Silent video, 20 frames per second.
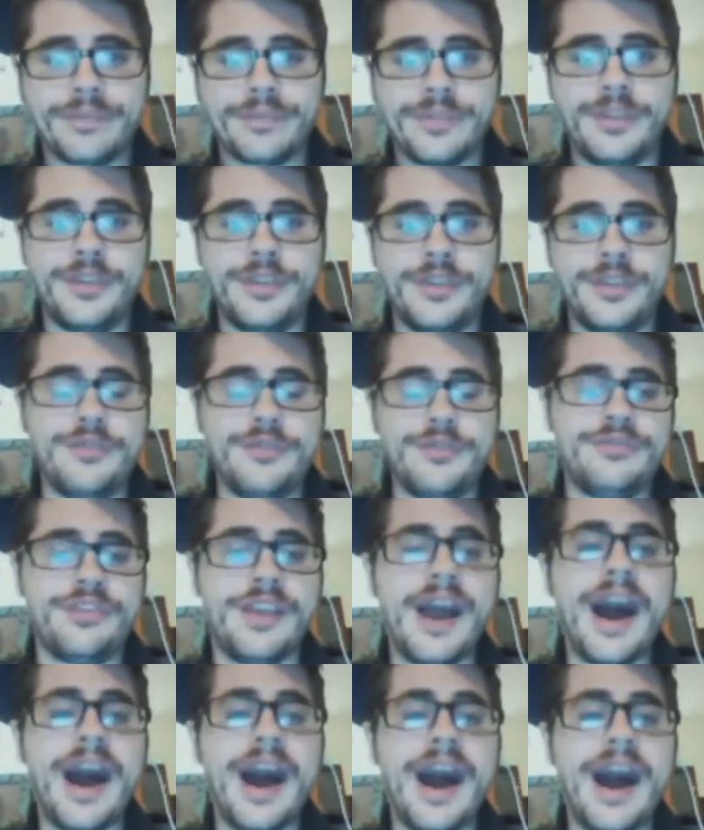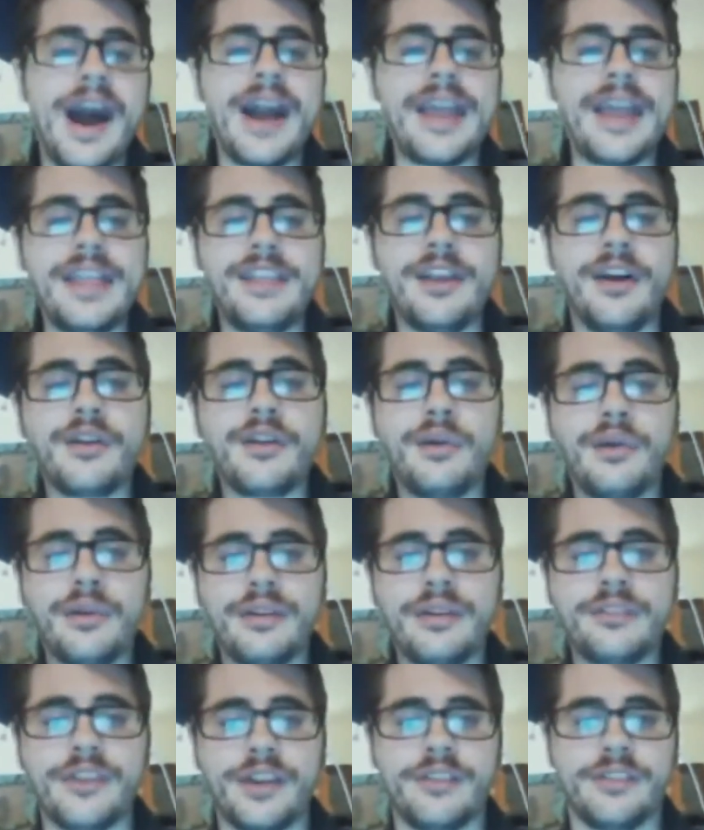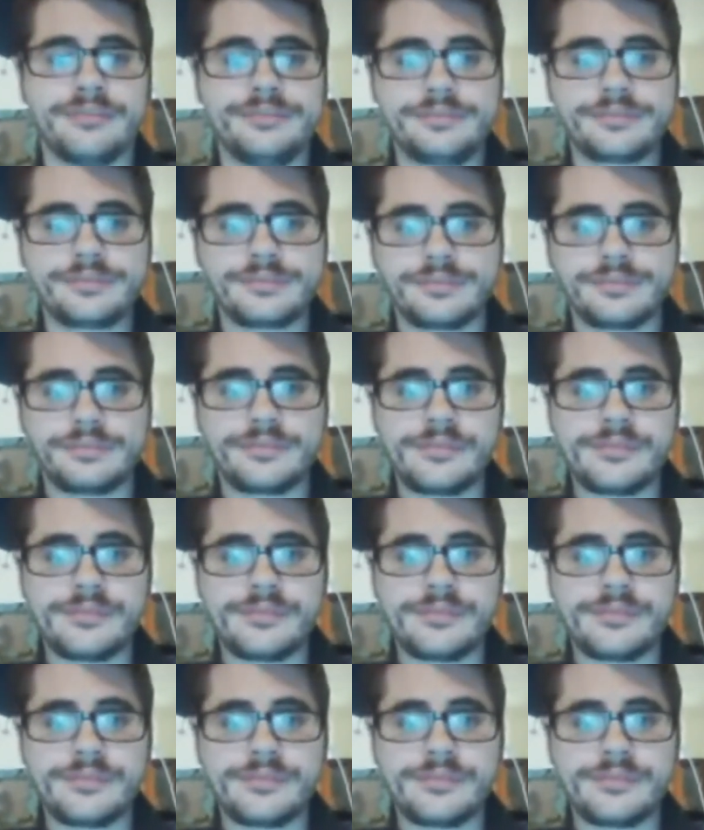You've got a young core in front of him.